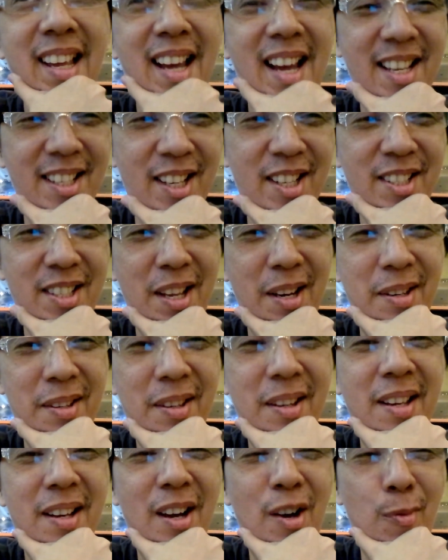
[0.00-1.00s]
As I said
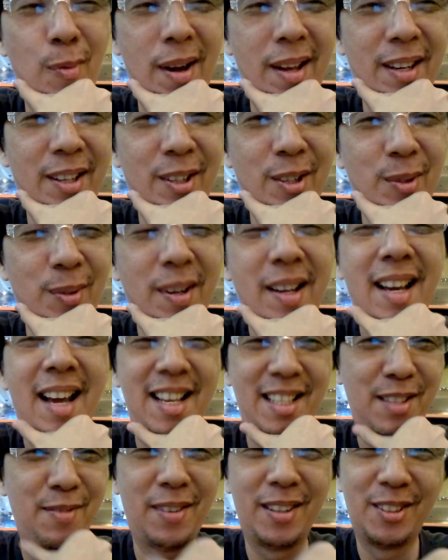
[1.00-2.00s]
a while ago,
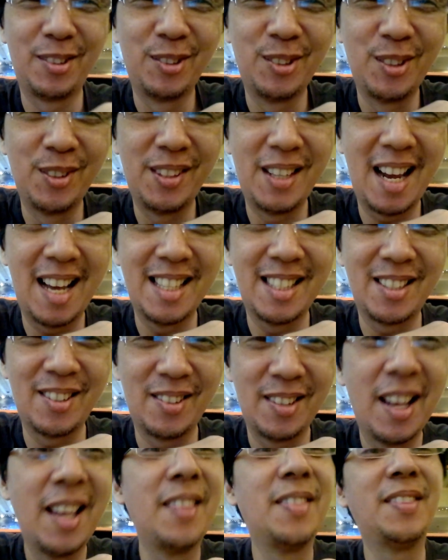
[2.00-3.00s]
as if I don't know the
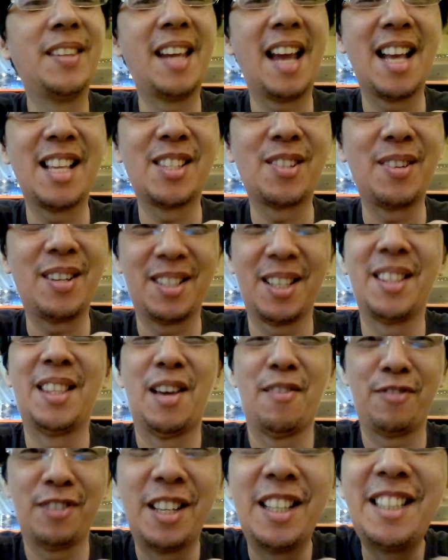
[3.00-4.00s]
answer. The answer is a
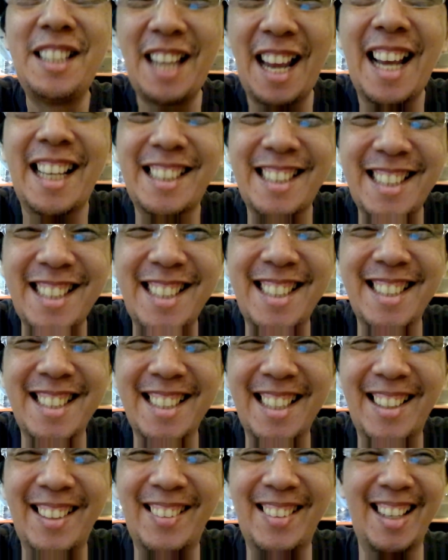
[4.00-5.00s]
definite yes.
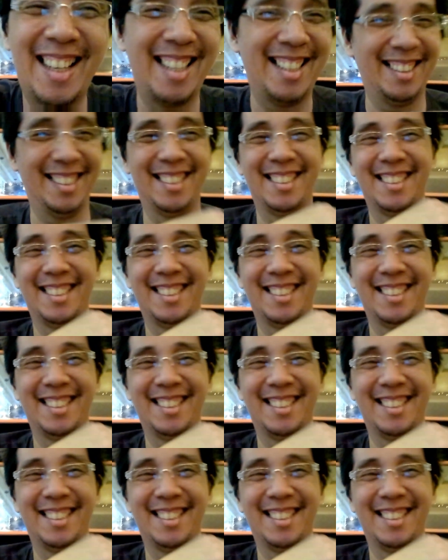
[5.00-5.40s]
Alright.